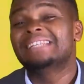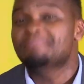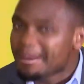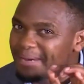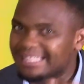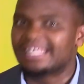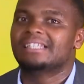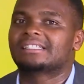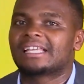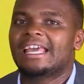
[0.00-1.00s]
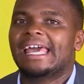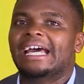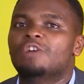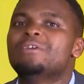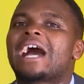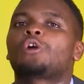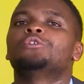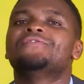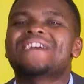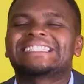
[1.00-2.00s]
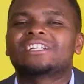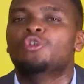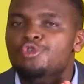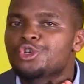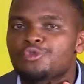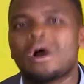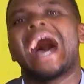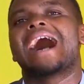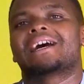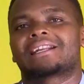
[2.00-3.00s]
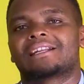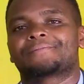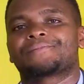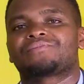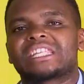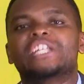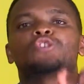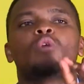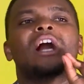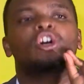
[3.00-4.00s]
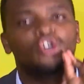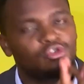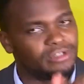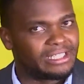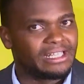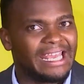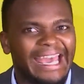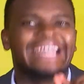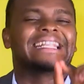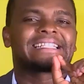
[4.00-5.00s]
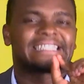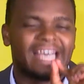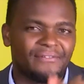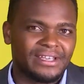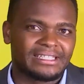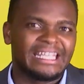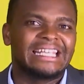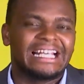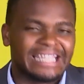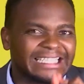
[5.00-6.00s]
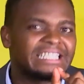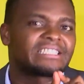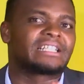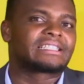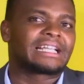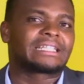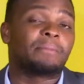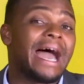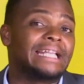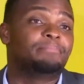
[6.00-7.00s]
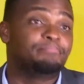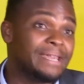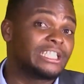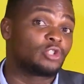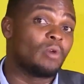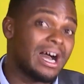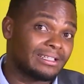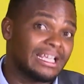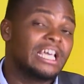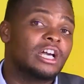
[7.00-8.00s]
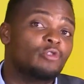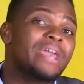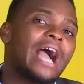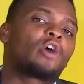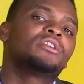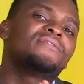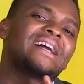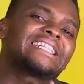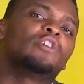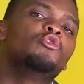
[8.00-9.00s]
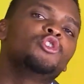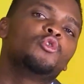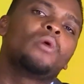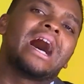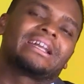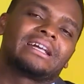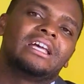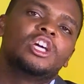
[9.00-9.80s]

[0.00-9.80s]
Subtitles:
Remember this: we are converting who you are into a good and a service that is transactable. I repeat to us, we are converting who you are.